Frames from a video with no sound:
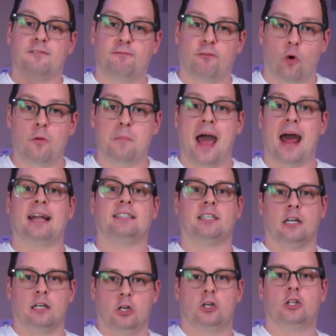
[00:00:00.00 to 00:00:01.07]
formatted
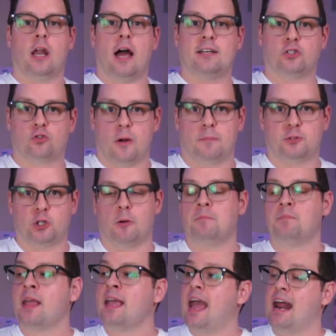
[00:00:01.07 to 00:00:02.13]
to look like scripture.
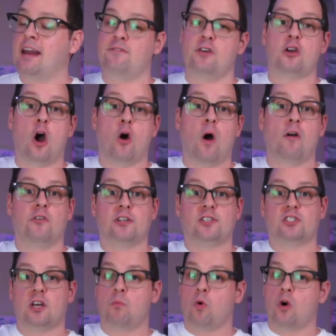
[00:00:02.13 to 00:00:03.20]
And if you go over to
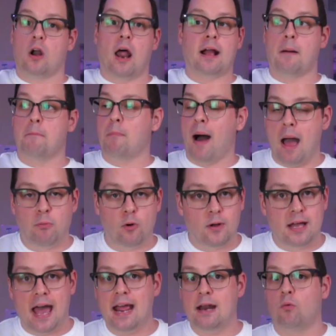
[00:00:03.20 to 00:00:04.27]
somewhere like a Bible
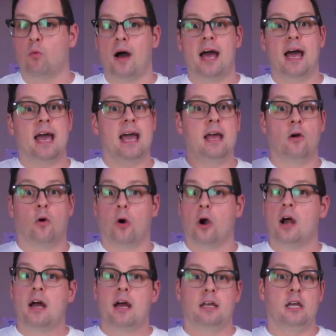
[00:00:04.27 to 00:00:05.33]
Gateway,
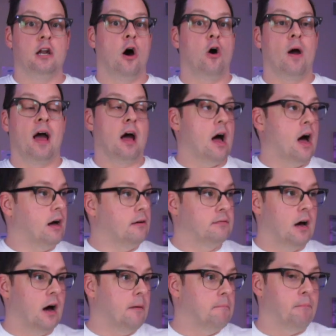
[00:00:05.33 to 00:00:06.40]
or
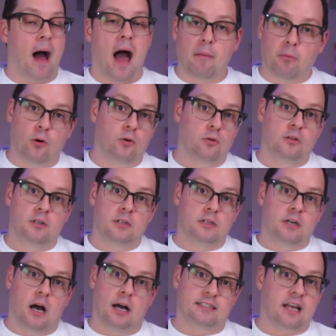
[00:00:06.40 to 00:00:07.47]
a
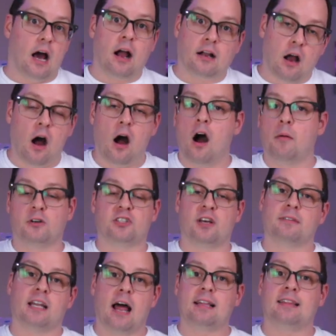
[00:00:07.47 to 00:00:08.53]
Bible.com or
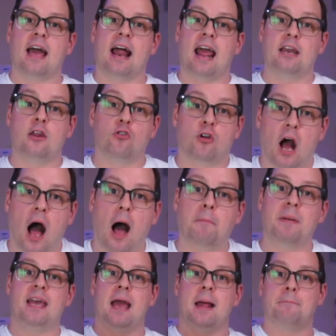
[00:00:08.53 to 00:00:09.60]
something like that, and you
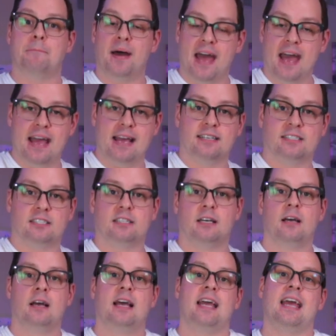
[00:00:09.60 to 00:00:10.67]
copy and paste,
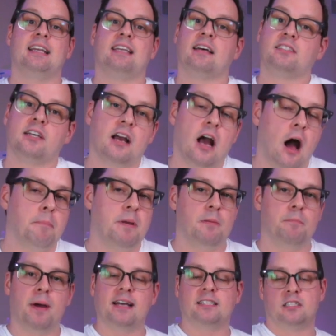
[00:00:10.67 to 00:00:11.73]
it doesn't copy
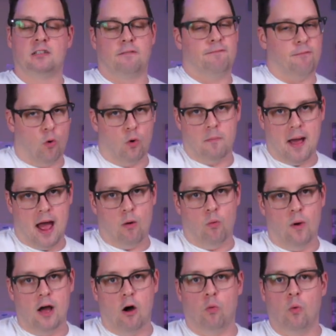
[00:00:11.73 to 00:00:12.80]
and paste the format
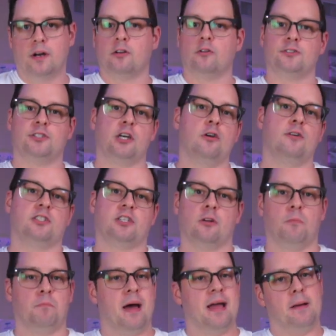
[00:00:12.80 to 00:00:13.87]
well. What it'll do is
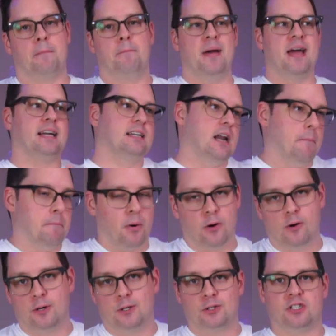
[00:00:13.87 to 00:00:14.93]
it'll make big
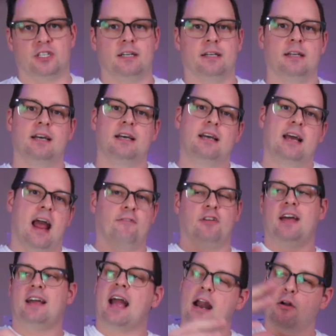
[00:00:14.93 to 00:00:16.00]
numbers and
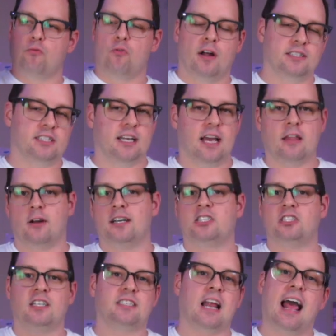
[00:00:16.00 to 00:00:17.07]
everything kind of runs together.
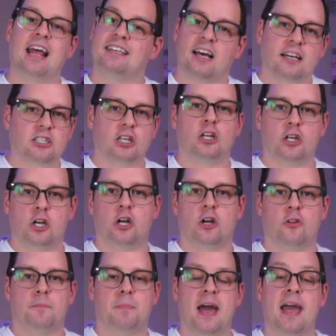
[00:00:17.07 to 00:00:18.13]
And it doesn't look good
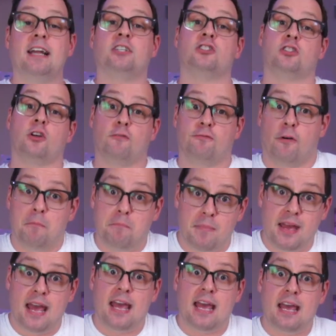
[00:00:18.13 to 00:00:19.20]
on the page. And so for
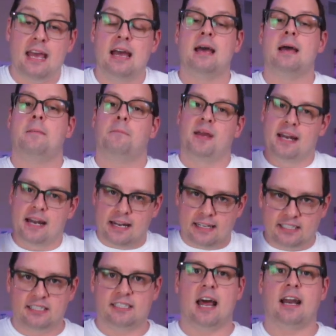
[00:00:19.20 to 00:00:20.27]
me, being an
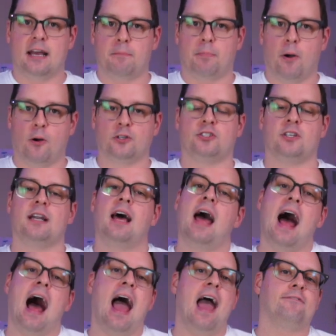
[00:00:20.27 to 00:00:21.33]
aesthetic person,
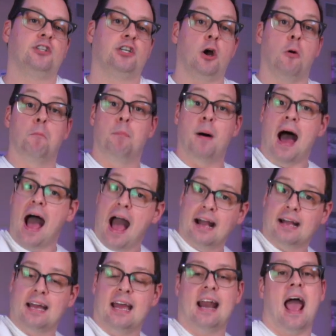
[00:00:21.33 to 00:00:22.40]
I have to go
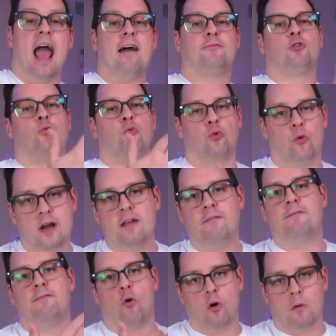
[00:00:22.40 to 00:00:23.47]
back and I have to
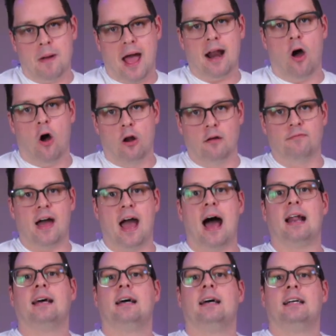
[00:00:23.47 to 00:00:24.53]
reformat all of
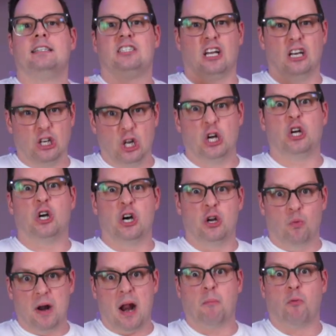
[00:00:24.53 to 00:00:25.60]
that to look
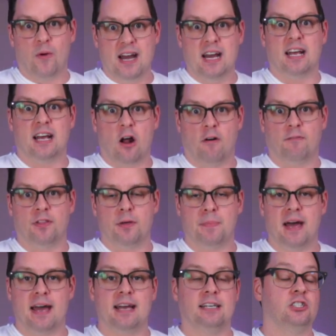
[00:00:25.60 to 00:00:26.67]
good when I'm reading it off of the
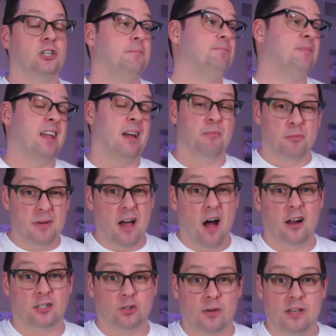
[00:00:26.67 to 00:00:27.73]
page. I'm gonna be
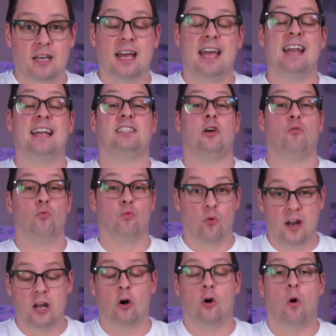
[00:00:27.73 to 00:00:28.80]
honest with you, it is a
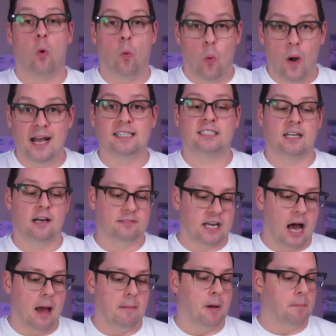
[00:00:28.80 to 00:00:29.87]
real waste of
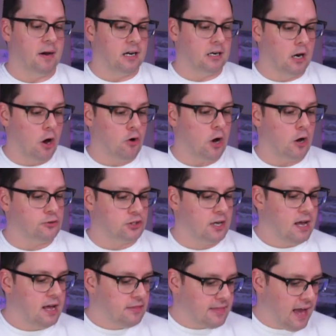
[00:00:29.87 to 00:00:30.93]
time. But in Logos,
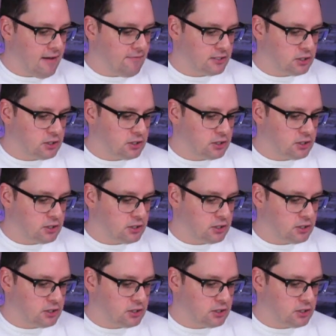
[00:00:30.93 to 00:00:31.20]
they have